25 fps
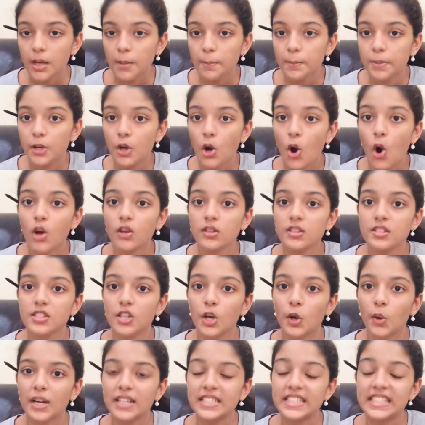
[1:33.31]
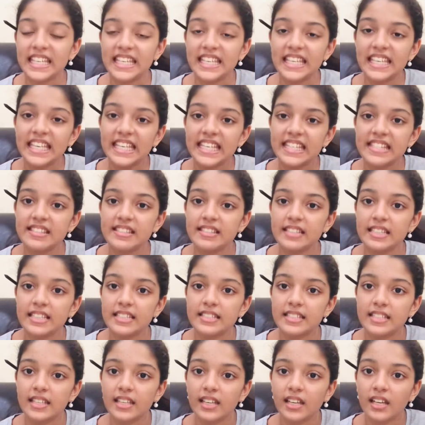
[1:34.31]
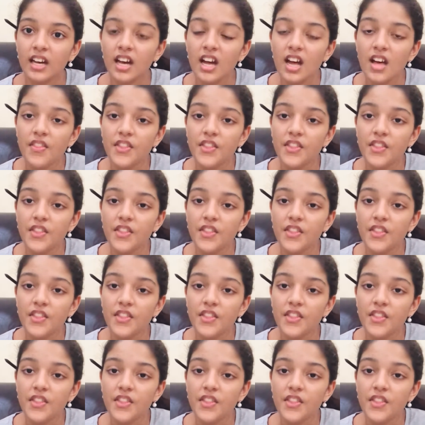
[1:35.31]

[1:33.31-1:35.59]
but also a dais seating